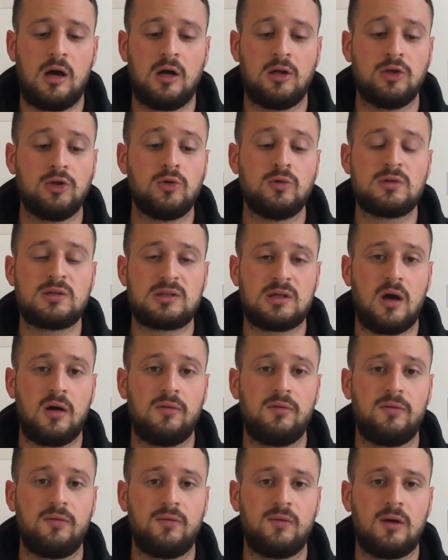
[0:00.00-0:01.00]
new
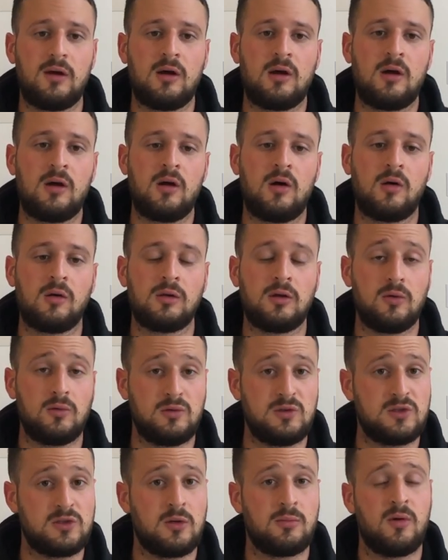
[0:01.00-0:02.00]
stuff, although
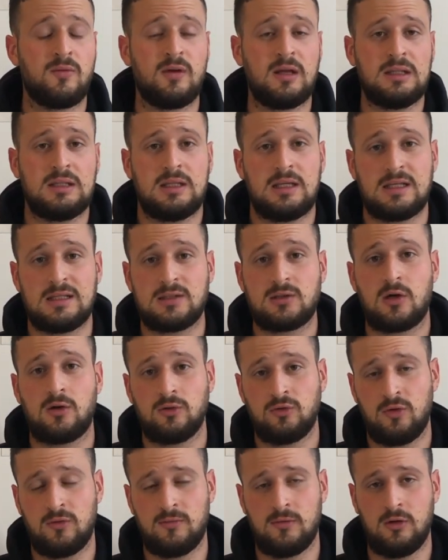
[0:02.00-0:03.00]
some of it is
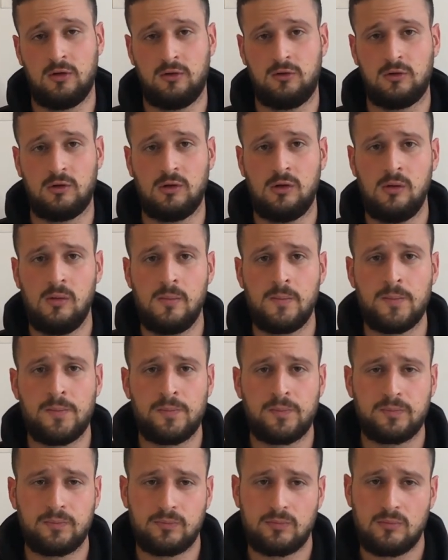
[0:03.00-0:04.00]
controversial.
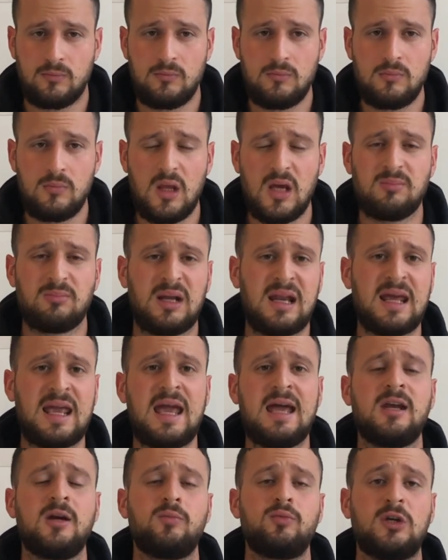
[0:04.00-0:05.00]
But I
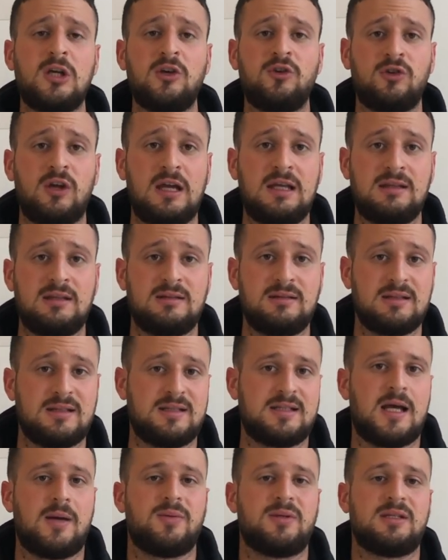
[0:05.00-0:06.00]
can appreciate the
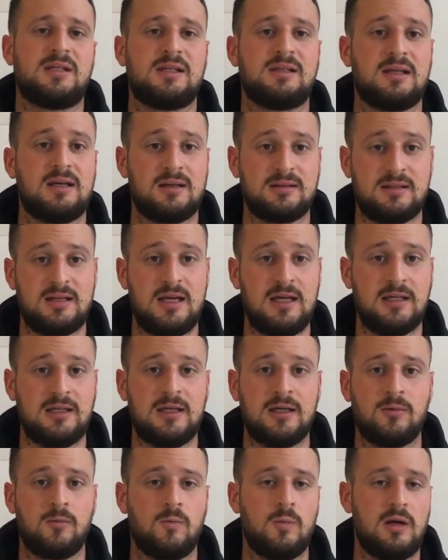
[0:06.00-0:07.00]
steps that they are
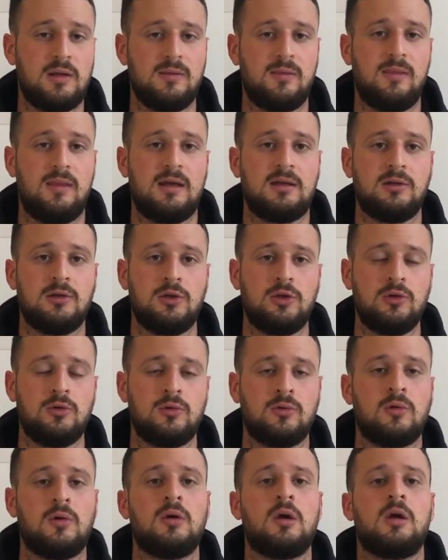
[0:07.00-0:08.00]
taking with their
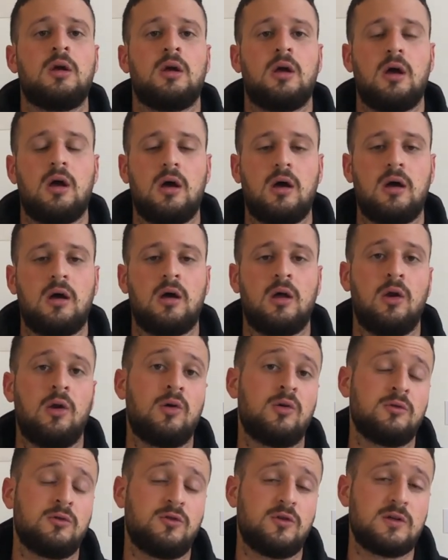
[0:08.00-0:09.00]
new
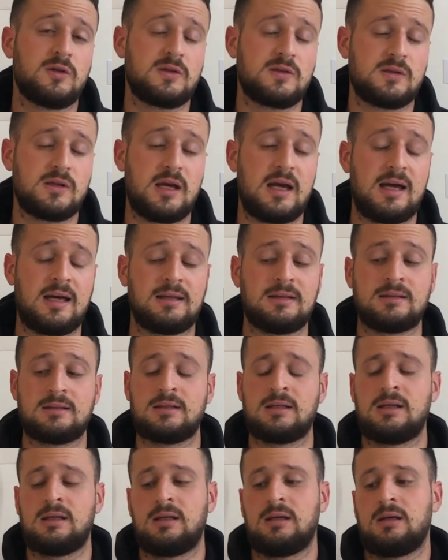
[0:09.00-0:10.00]
launches, and
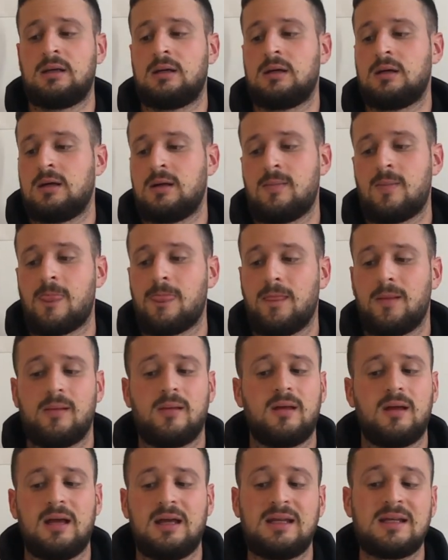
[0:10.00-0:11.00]

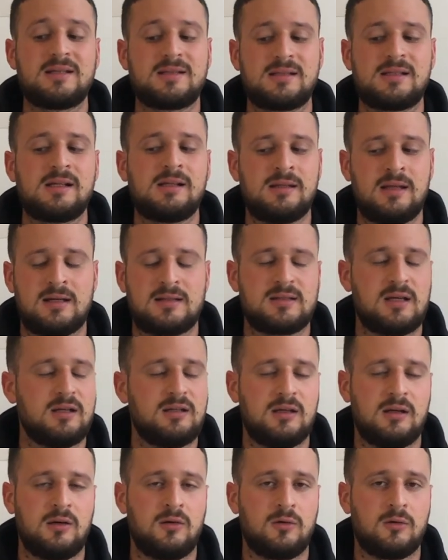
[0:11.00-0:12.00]
it is still an
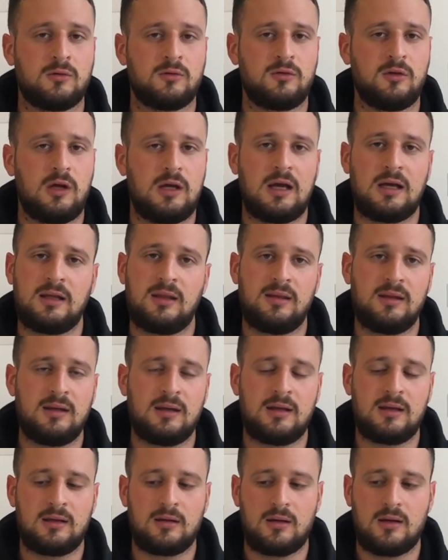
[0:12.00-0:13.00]
exciting launch. I
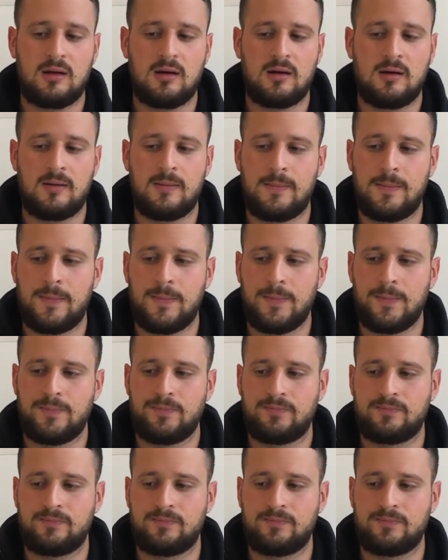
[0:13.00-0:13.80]
think I'll